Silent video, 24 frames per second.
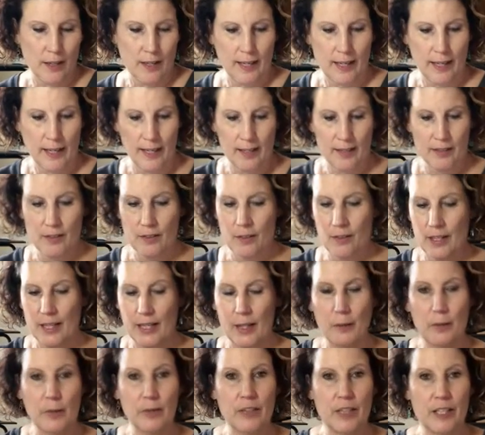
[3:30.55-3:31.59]
And so
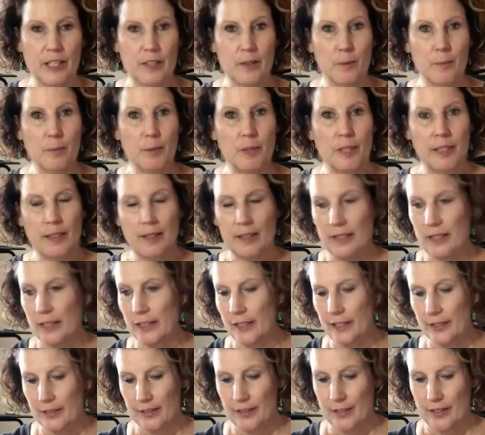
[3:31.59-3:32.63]
now we're ready to put in the
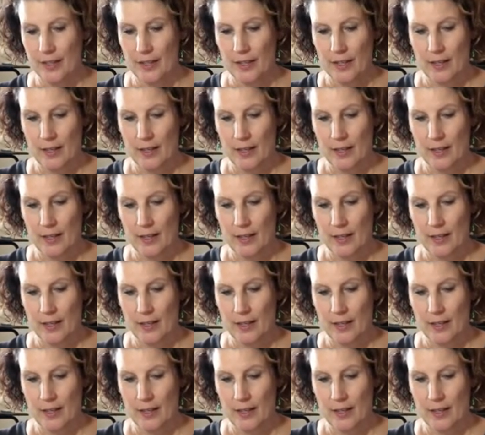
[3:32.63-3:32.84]
glitter.